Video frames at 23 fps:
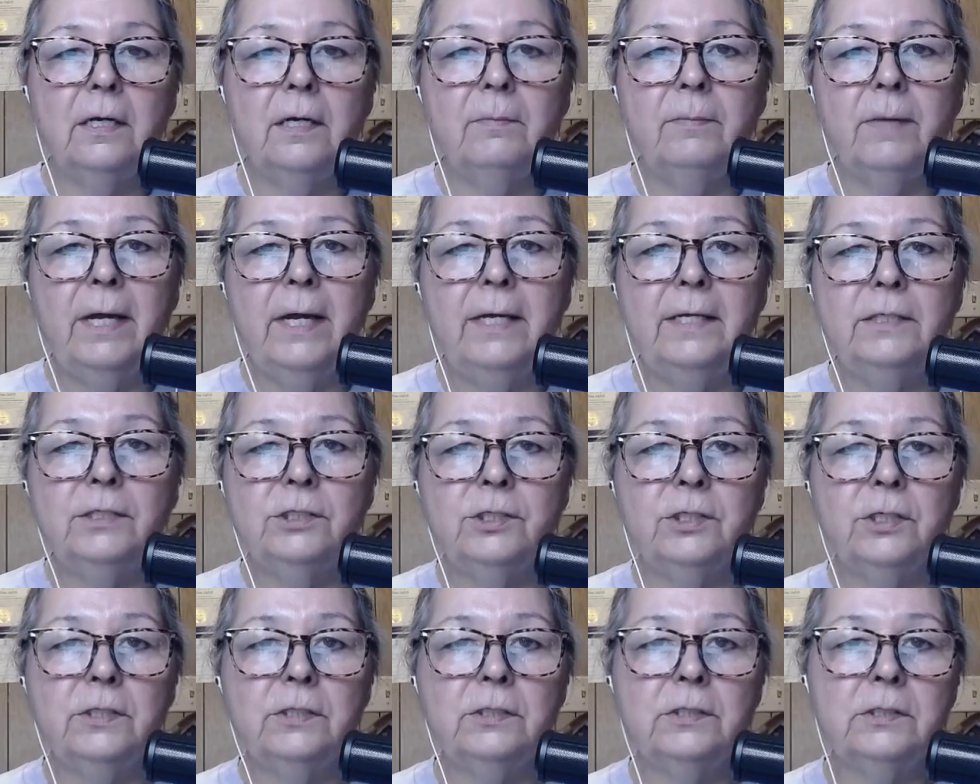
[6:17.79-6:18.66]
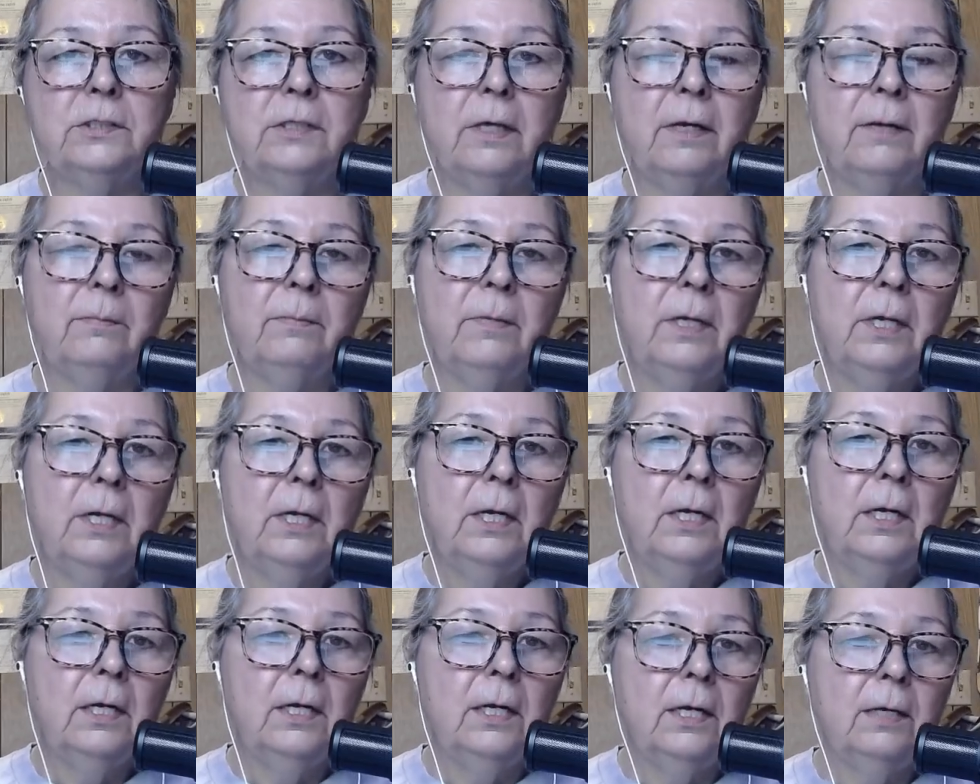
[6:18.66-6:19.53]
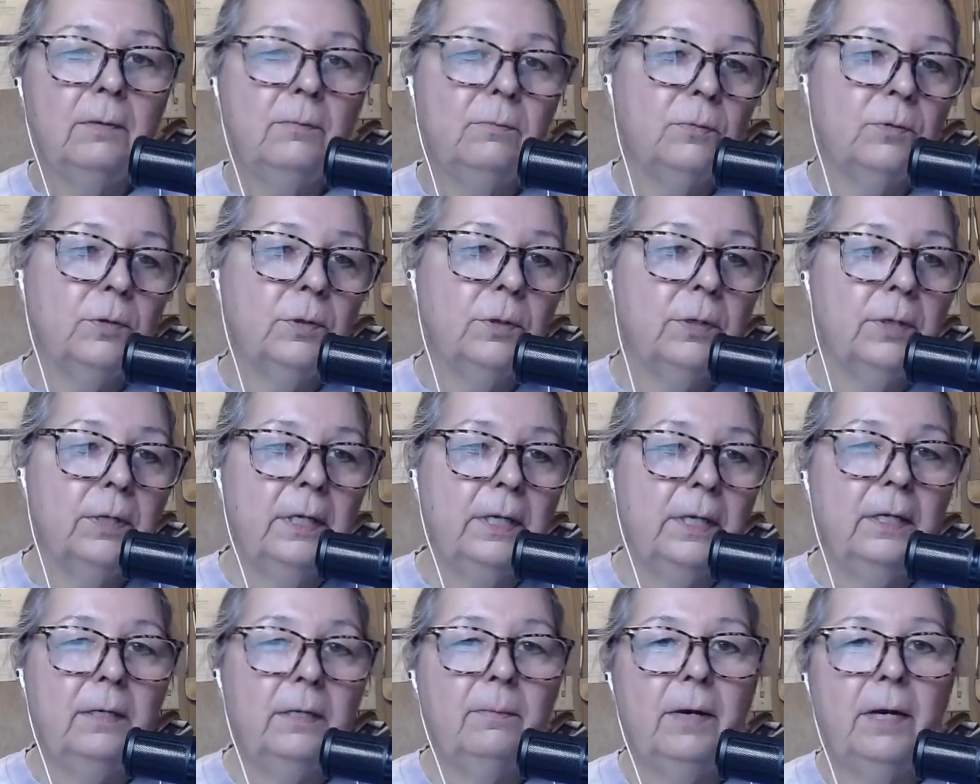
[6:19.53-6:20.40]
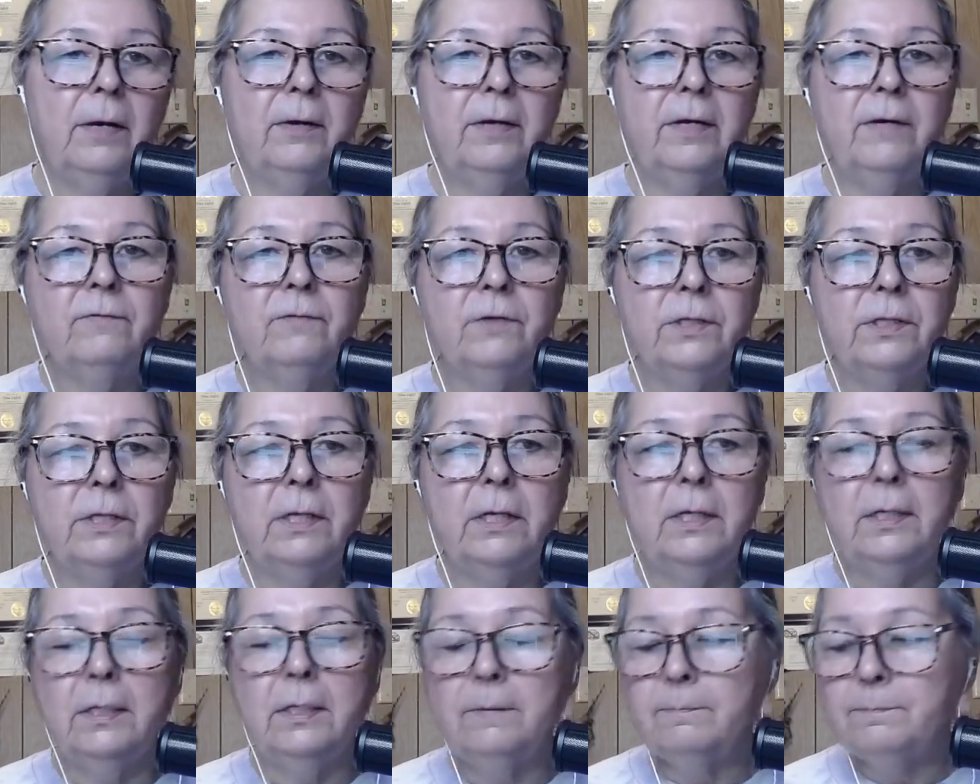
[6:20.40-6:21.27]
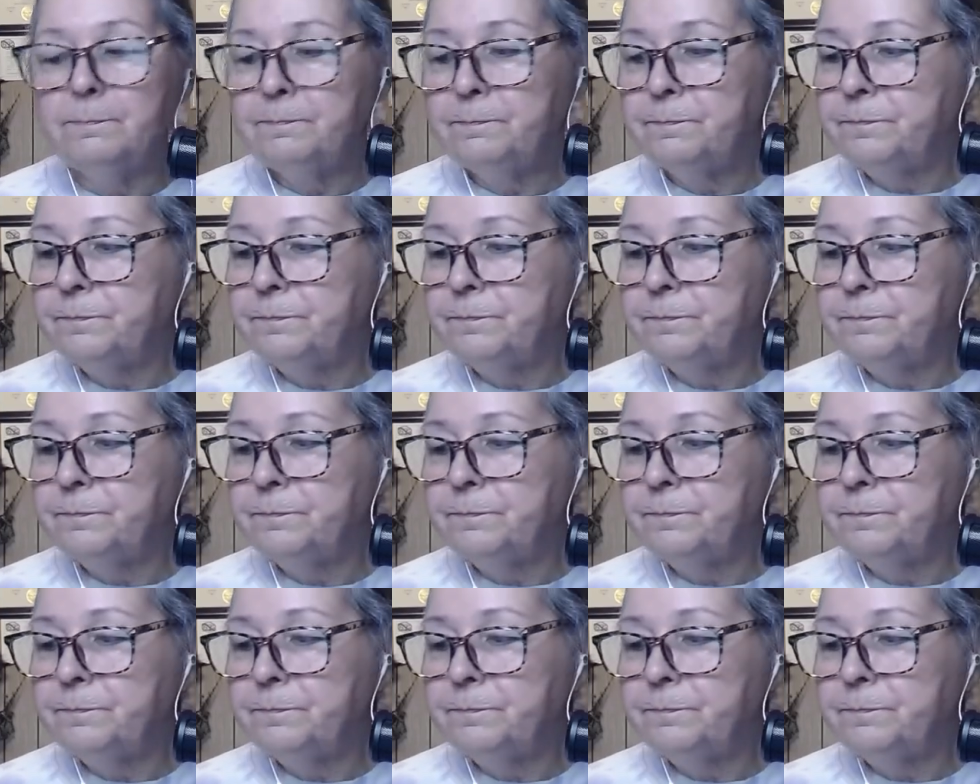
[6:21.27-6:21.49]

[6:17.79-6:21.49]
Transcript: I'm anxious. I'm worrying about everything.